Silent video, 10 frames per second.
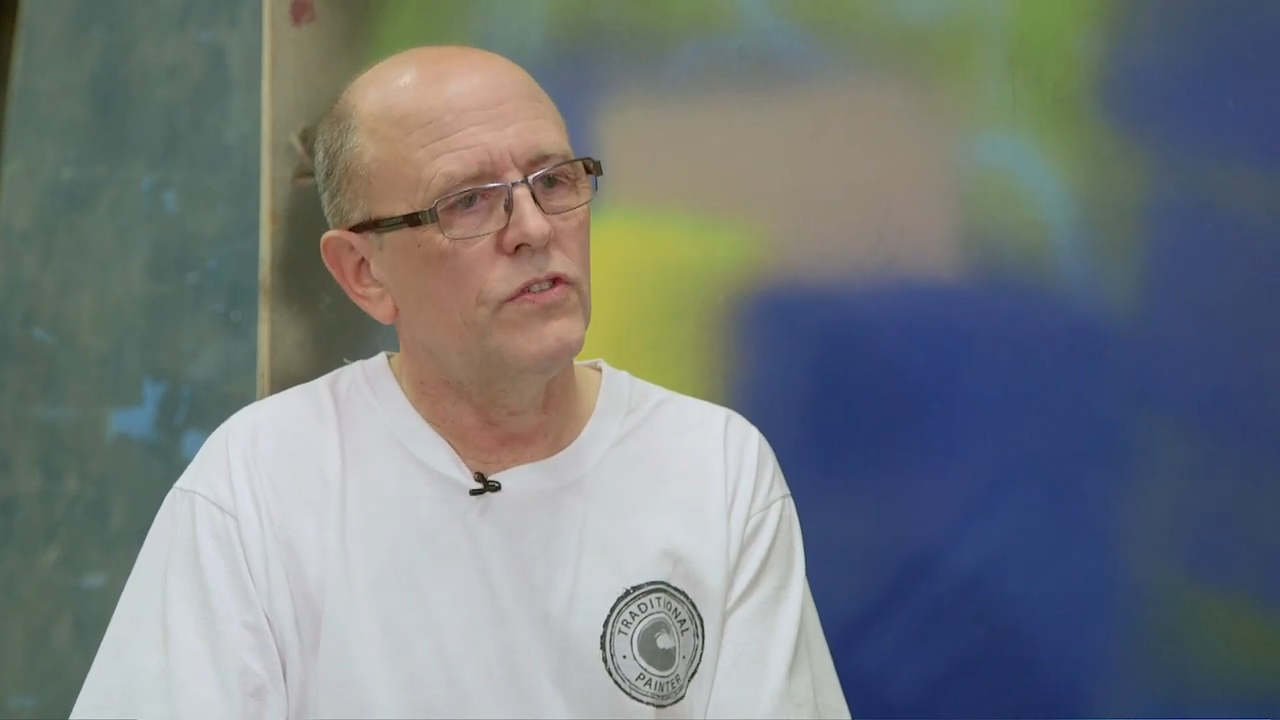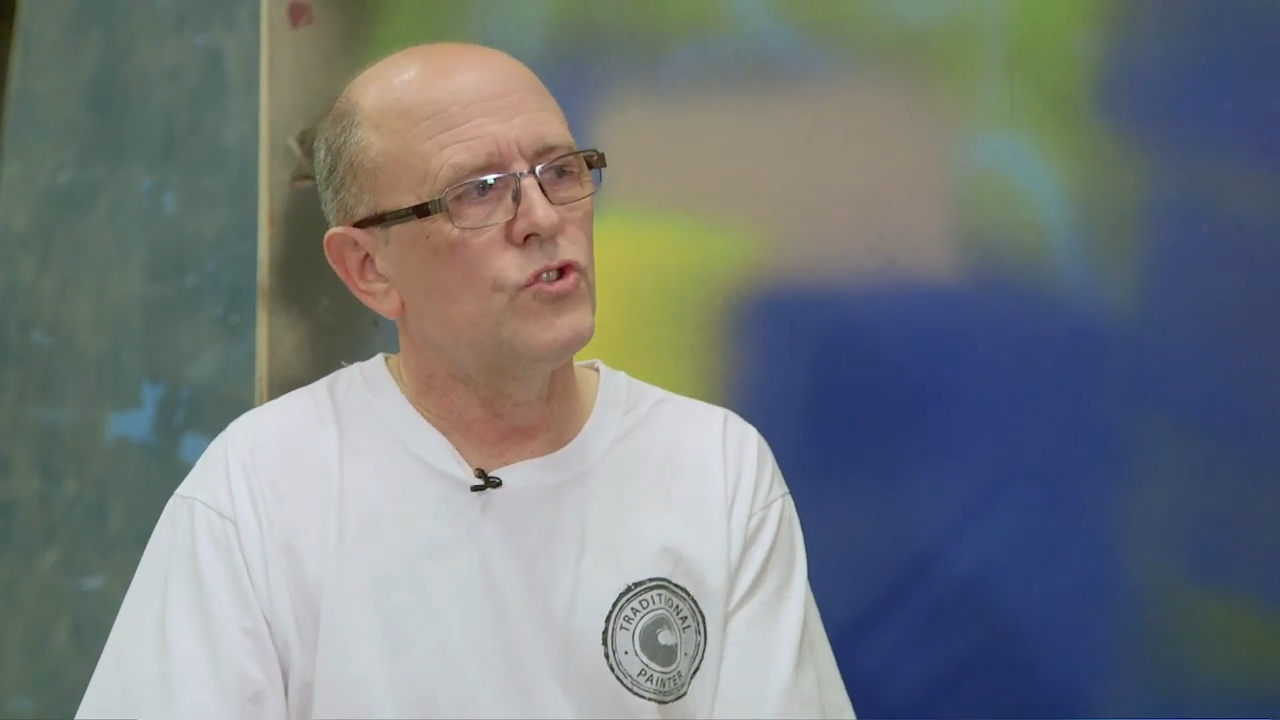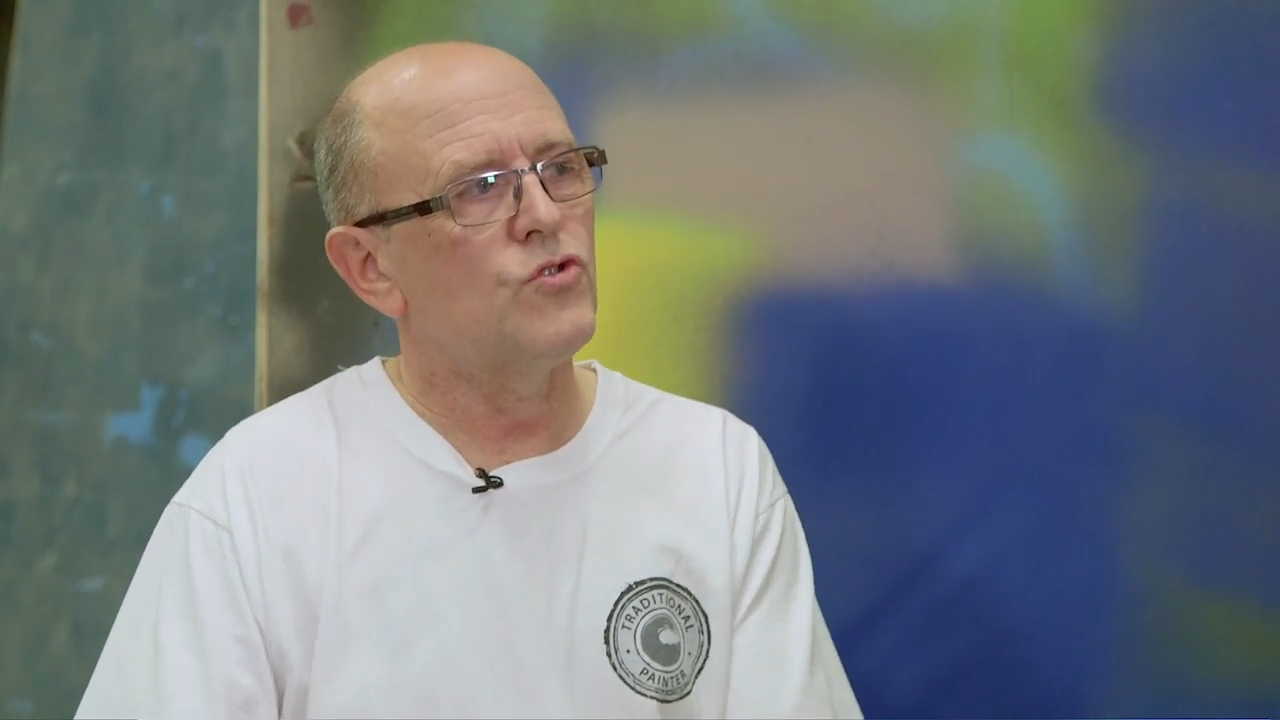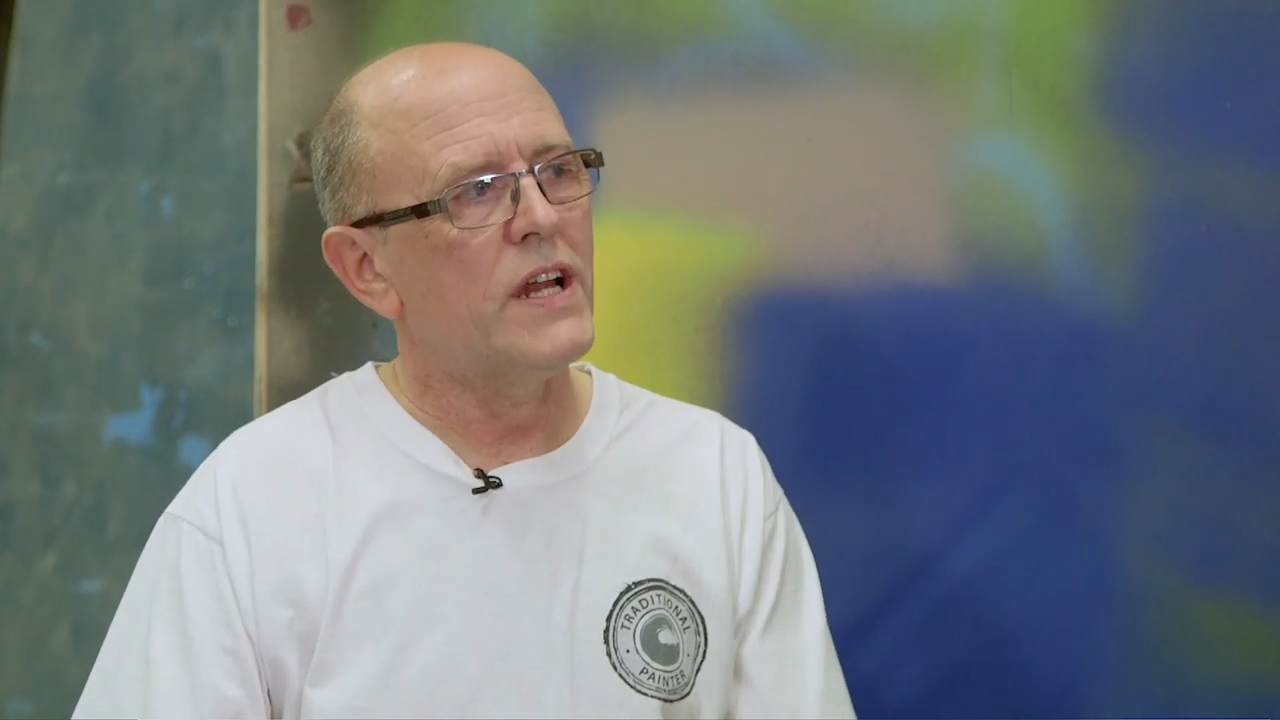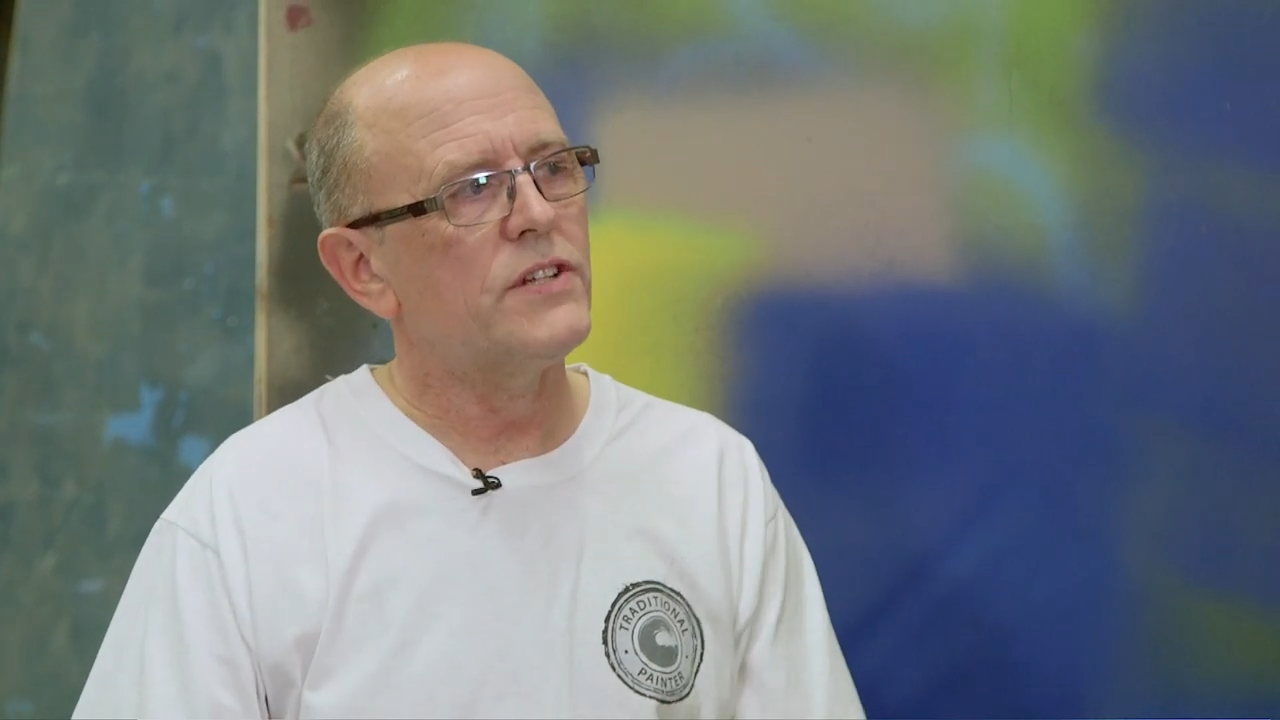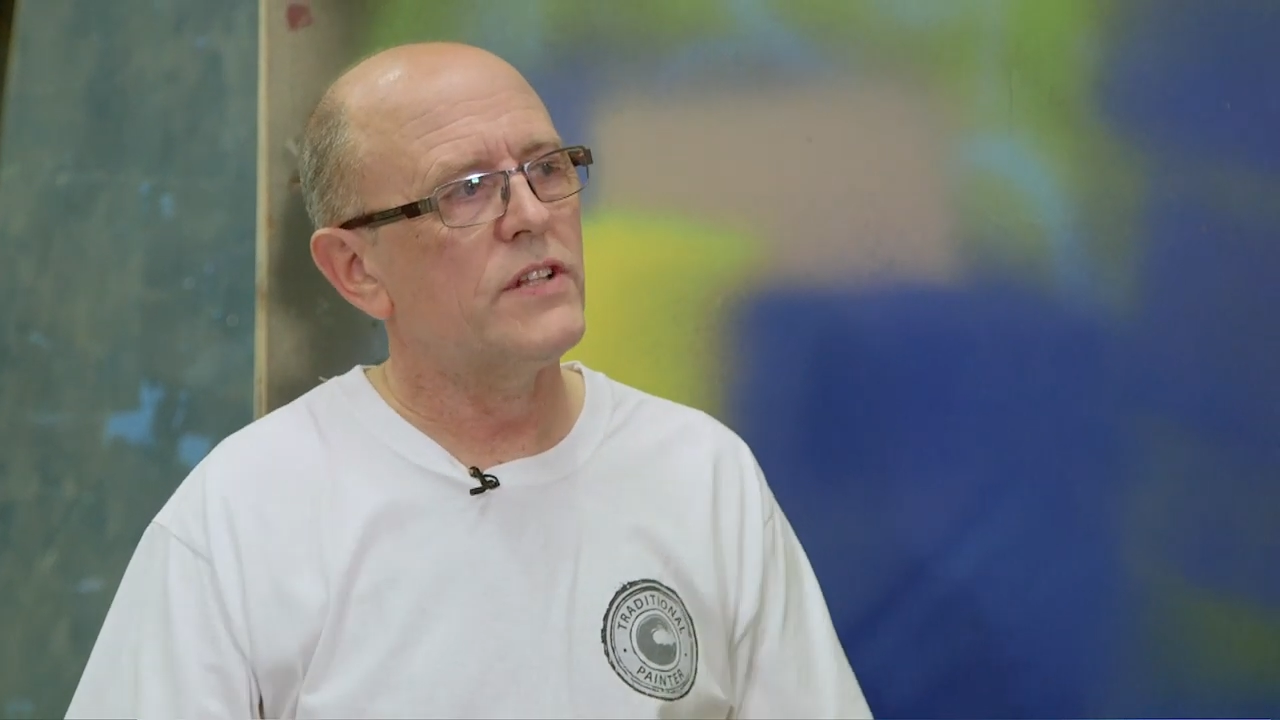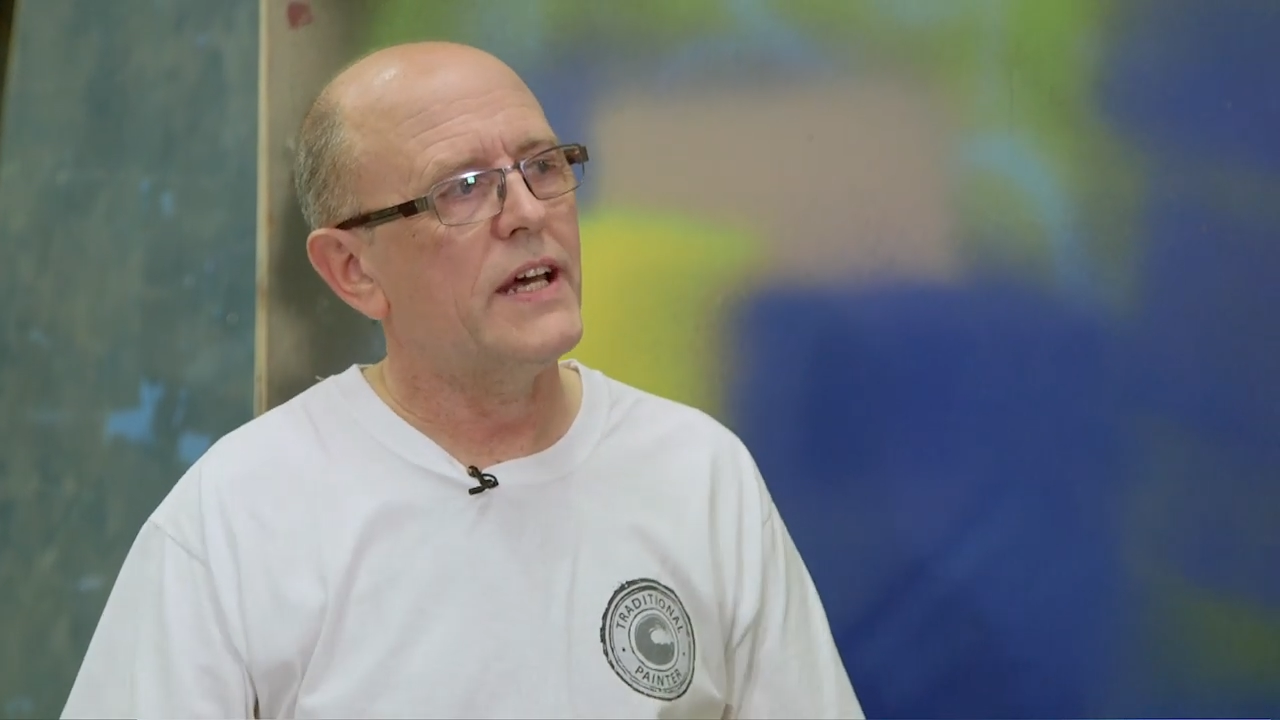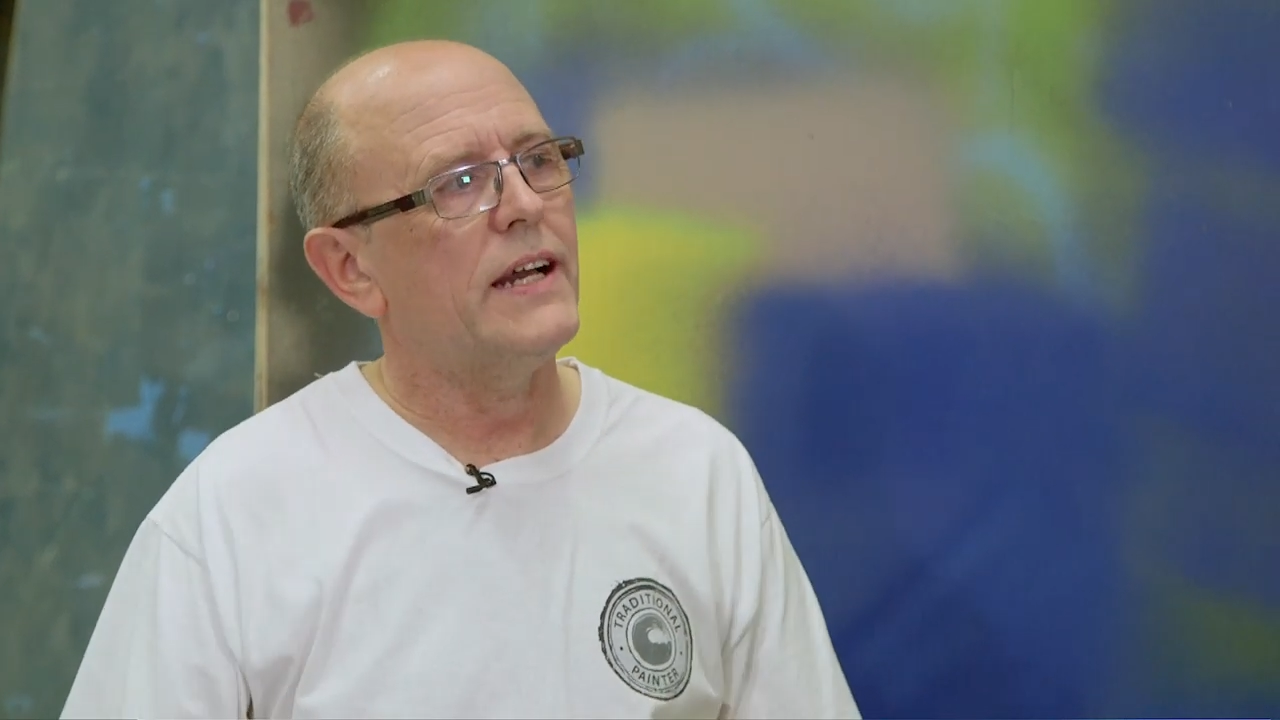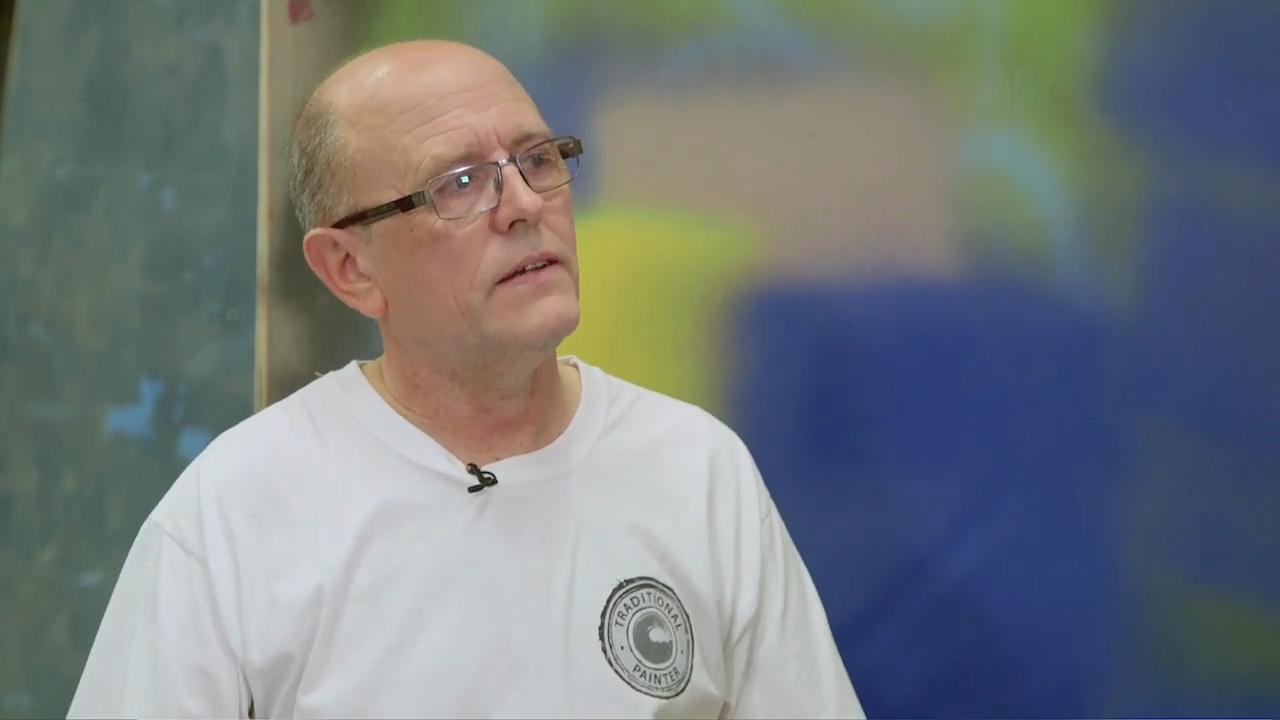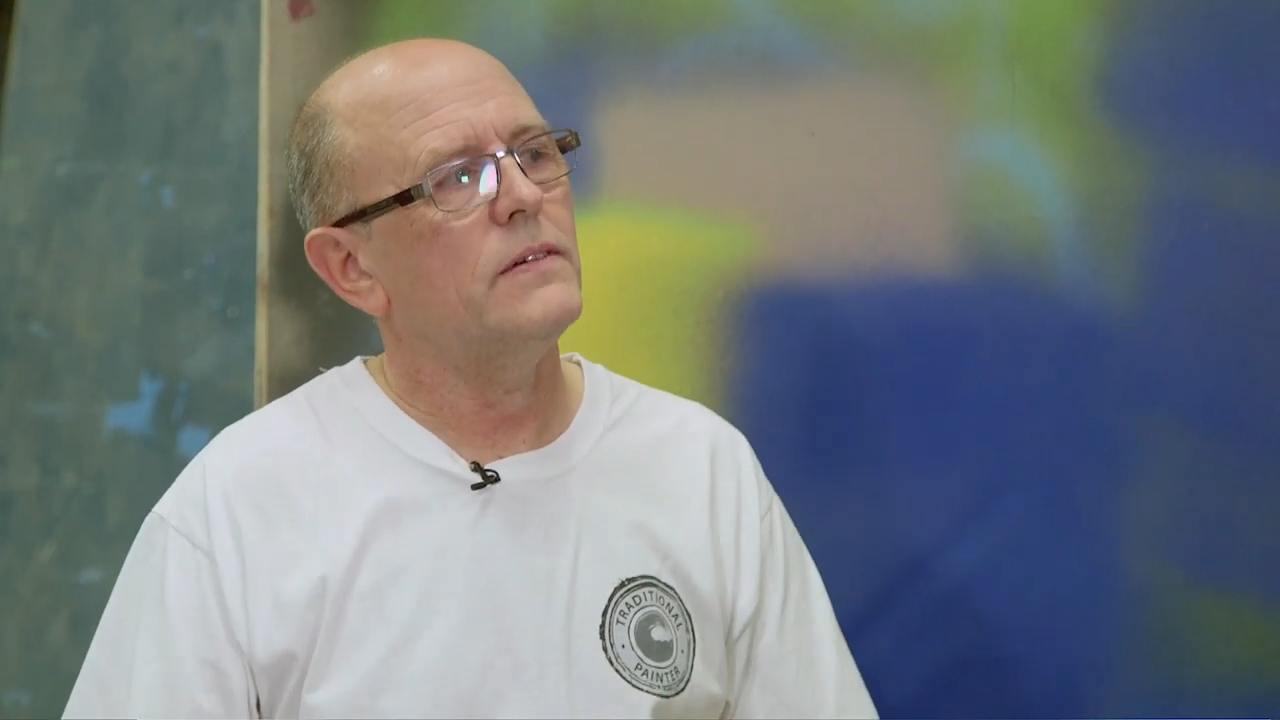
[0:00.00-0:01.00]
address
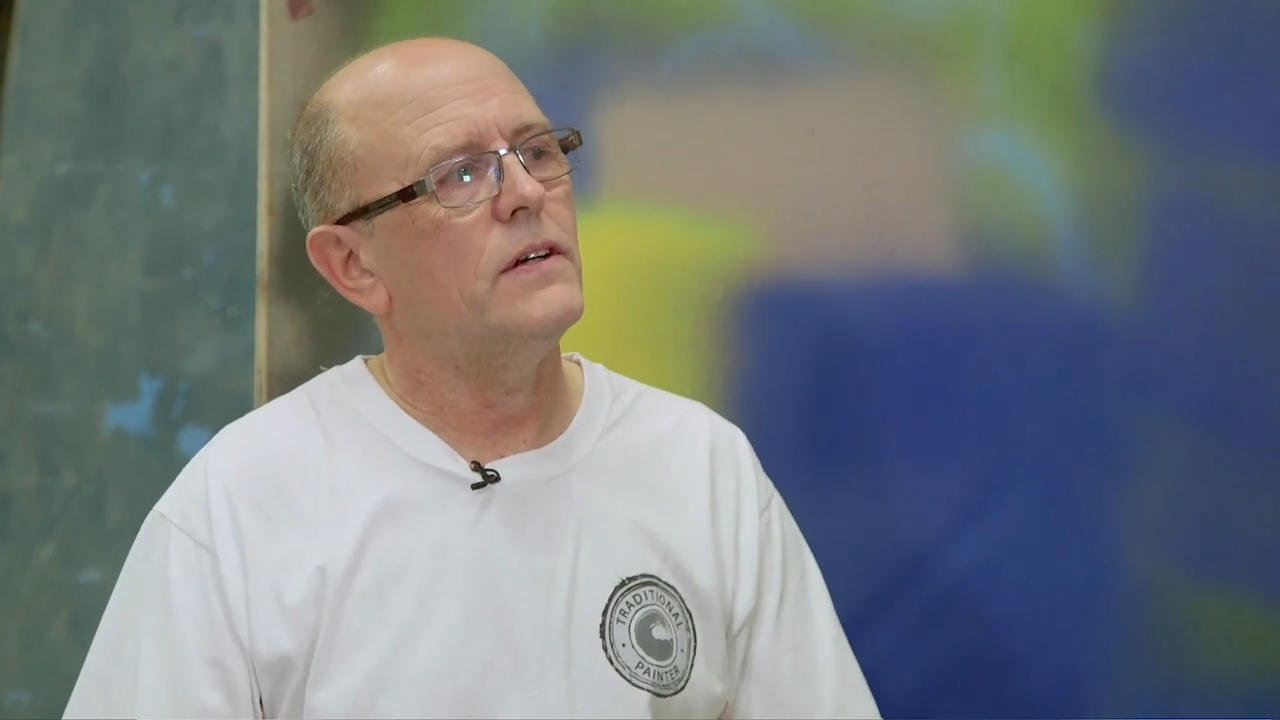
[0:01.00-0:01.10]
that